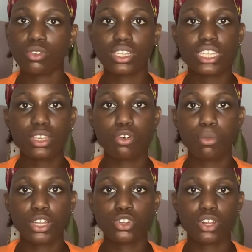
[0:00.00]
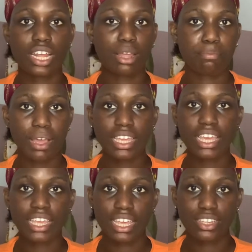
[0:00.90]
It is Ifeoma John and I'm back
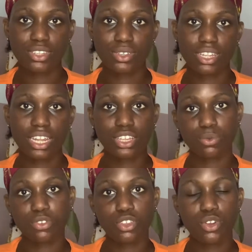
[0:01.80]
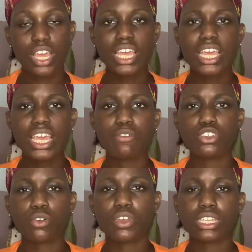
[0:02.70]
again to the next video. If it's
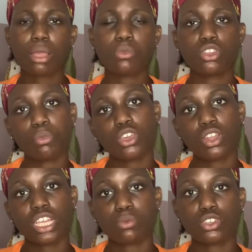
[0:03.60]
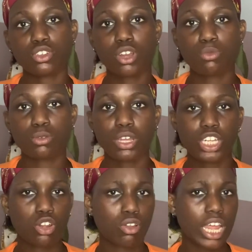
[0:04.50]
your first time, please don't make your last by subscribing to my
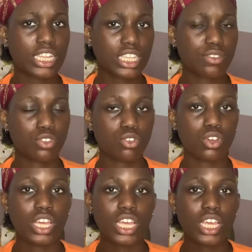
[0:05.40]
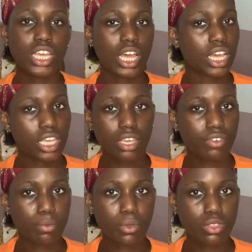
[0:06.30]
channel, like this video and give
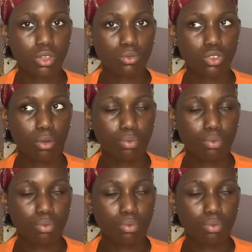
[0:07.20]
it a big thumbs up.